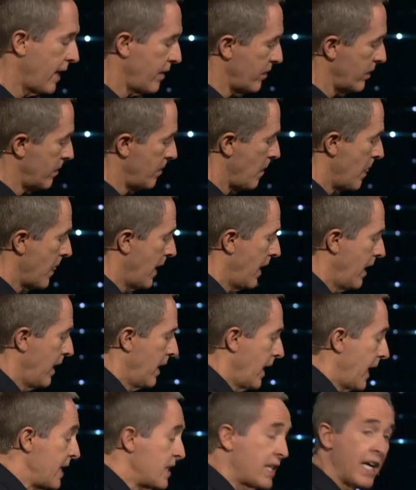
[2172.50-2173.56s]
David.
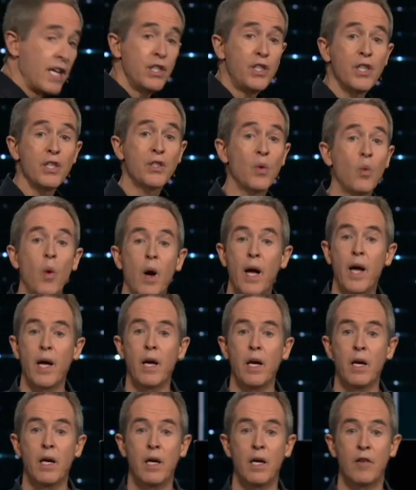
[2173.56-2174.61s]
He's inches
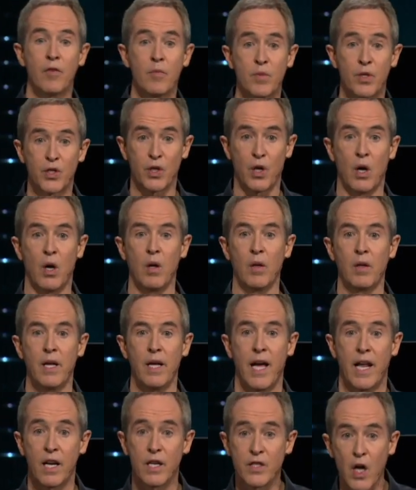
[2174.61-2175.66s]
away from Saul,
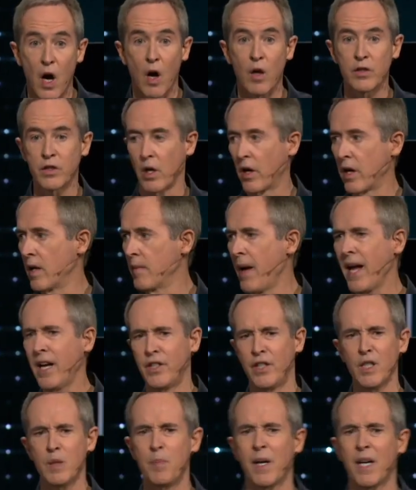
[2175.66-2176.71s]
and it dawns on him, hey,
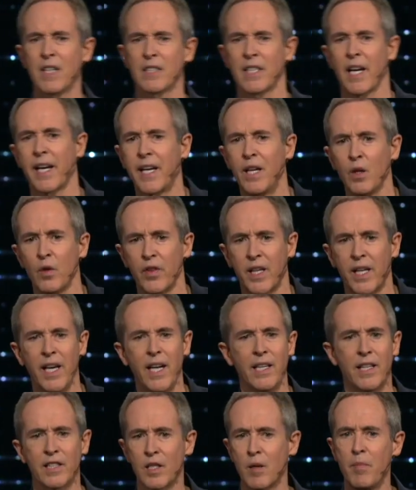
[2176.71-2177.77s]
just because I kill the
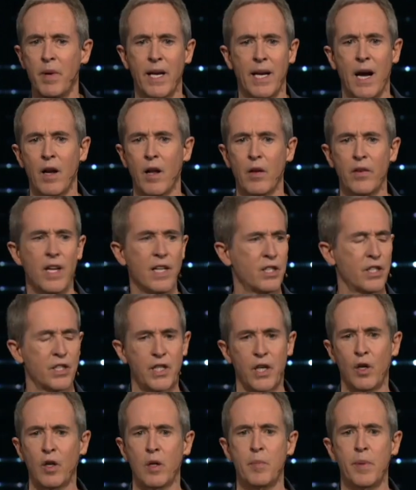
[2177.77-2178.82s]
king doesn't mean I'll
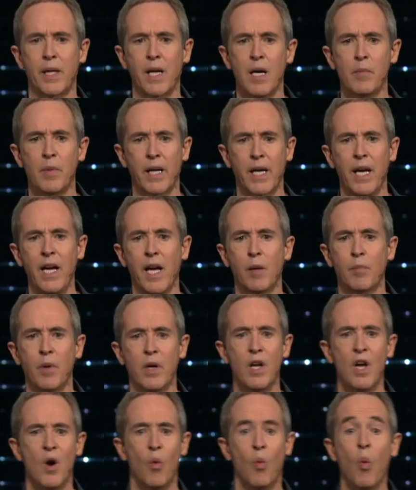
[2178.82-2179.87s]
necessarily become a king, but
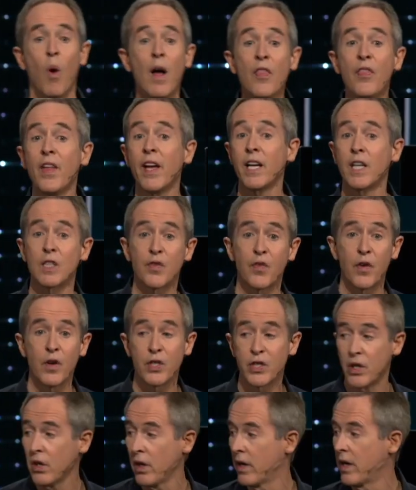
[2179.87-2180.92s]
one thing is for
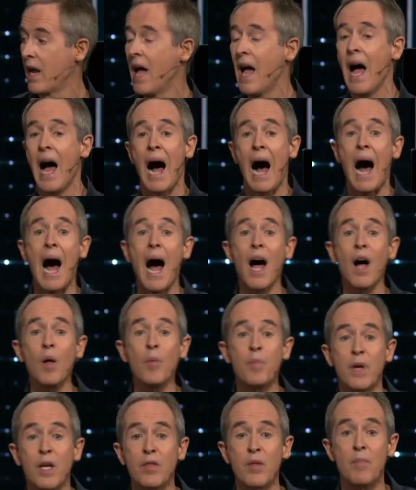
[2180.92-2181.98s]
certain, I'll
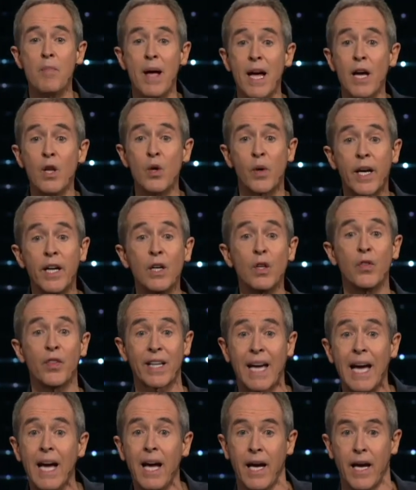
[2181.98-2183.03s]
be the man who killed the
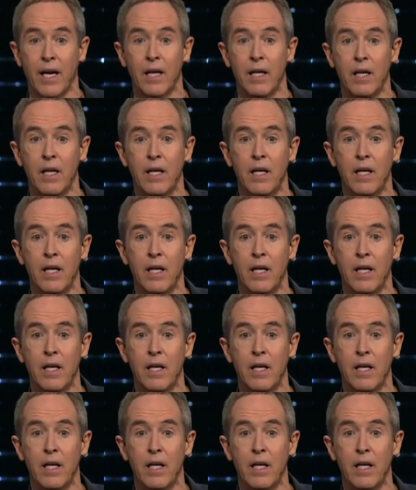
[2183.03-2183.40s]
king.